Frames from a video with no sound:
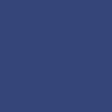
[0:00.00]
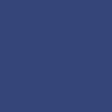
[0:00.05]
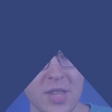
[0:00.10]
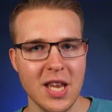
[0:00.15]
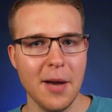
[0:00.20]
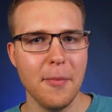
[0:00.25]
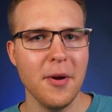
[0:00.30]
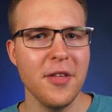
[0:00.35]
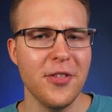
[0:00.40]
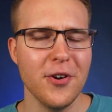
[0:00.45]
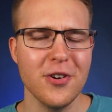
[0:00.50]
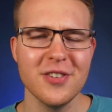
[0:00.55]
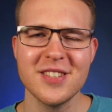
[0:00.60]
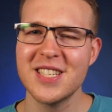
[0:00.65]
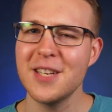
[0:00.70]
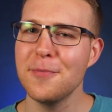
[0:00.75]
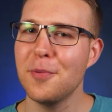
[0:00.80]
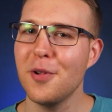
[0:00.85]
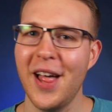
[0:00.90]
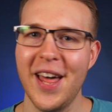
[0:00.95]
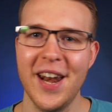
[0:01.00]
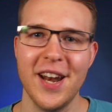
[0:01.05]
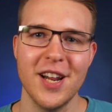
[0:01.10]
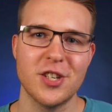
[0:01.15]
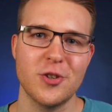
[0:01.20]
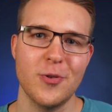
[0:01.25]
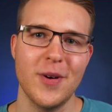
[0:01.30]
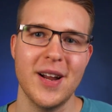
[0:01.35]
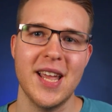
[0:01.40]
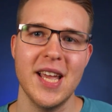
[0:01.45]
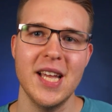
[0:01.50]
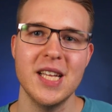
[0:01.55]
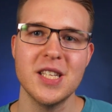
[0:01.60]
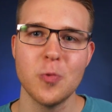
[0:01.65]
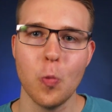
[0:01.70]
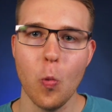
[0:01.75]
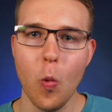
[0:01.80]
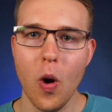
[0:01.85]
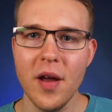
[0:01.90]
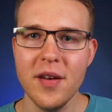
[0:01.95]
Now, my third simple editing trick is
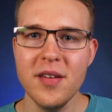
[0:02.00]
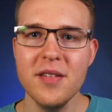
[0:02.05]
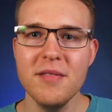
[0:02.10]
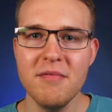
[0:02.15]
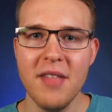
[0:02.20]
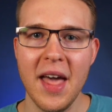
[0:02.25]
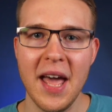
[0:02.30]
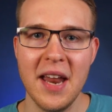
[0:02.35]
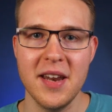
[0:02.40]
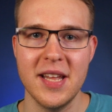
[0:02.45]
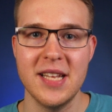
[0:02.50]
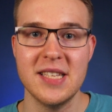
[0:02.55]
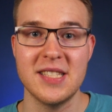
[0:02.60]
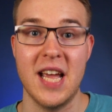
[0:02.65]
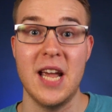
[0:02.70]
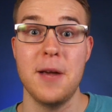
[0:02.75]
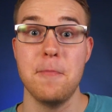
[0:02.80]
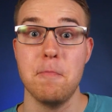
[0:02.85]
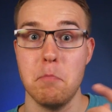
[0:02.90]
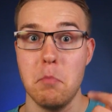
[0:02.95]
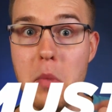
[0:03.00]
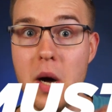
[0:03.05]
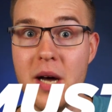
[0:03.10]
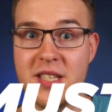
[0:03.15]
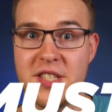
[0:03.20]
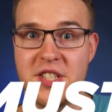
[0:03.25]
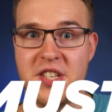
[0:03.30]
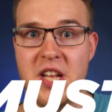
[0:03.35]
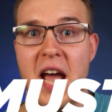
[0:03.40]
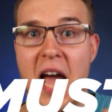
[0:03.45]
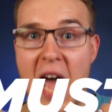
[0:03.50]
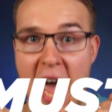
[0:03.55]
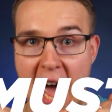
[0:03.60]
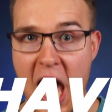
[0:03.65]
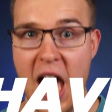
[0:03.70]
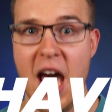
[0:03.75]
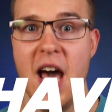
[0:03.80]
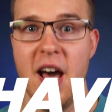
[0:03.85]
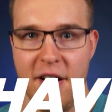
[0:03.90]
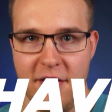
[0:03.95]
one that is a must
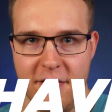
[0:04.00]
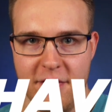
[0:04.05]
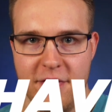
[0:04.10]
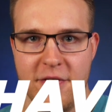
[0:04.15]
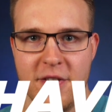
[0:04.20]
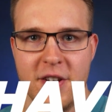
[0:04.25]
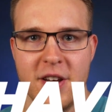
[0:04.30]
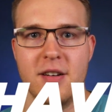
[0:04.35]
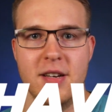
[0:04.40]
have.